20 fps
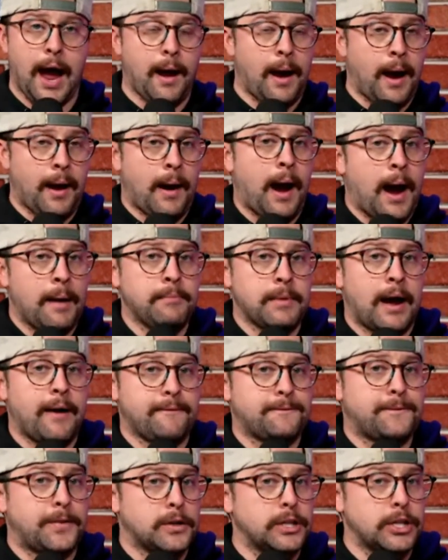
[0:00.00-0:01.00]
I'm not
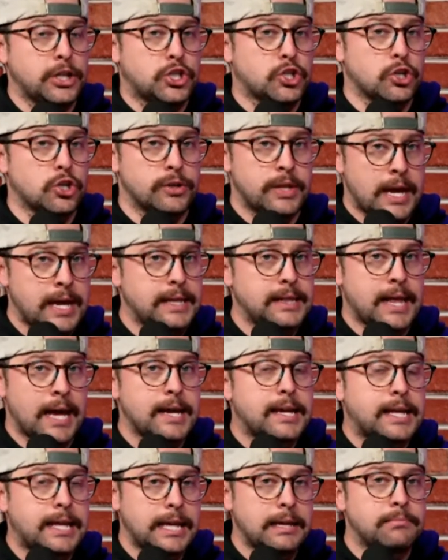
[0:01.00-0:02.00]
fully sure. They
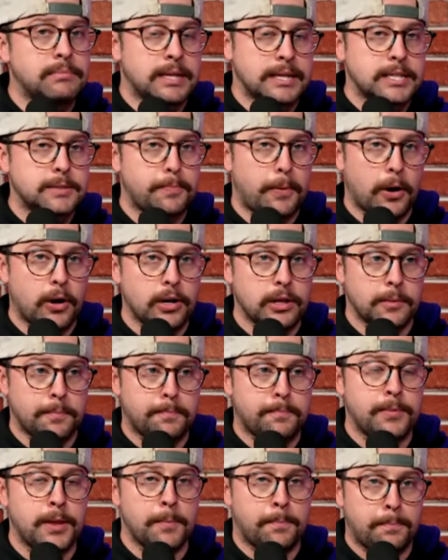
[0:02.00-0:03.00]
keep this part of
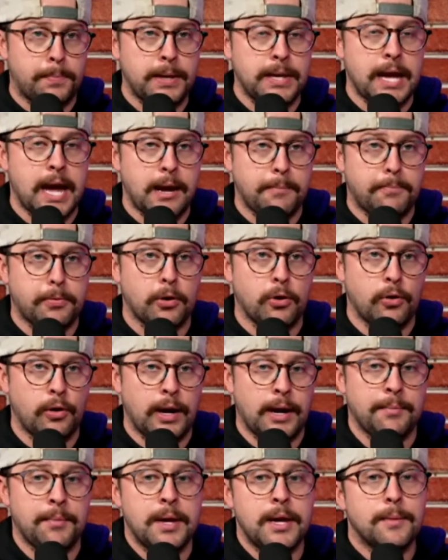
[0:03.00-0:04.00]
the PA
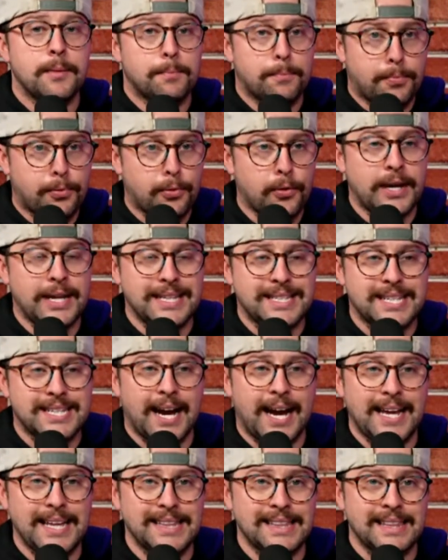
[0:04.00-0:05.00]
program pretty
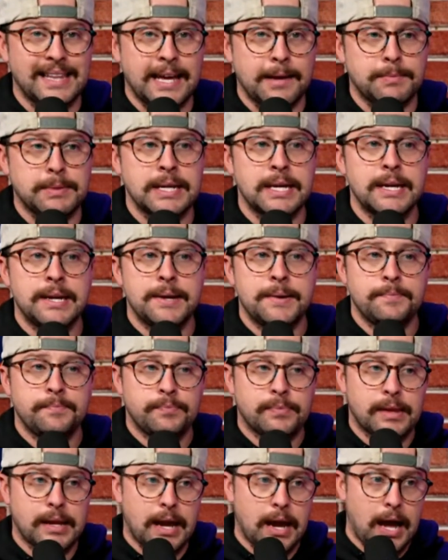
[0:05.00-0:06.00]
tight-lipped.
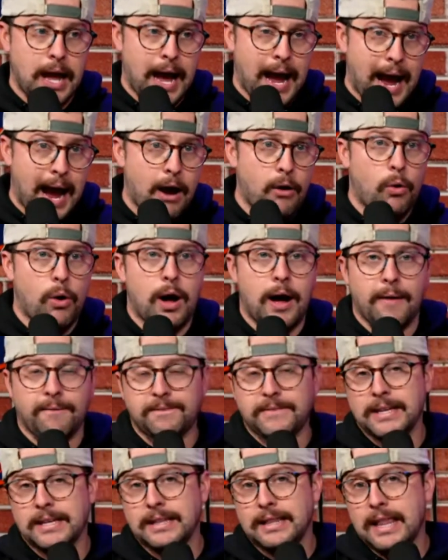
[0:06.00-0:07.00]
How
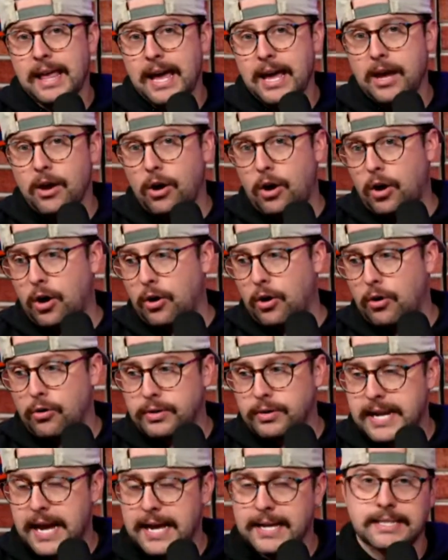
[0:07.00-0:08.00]
often they are
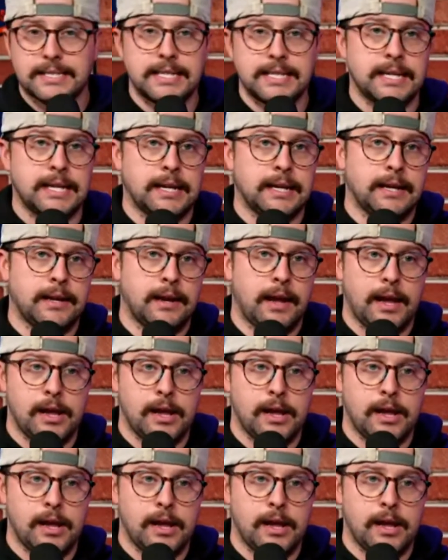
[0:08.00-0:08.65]
testing, you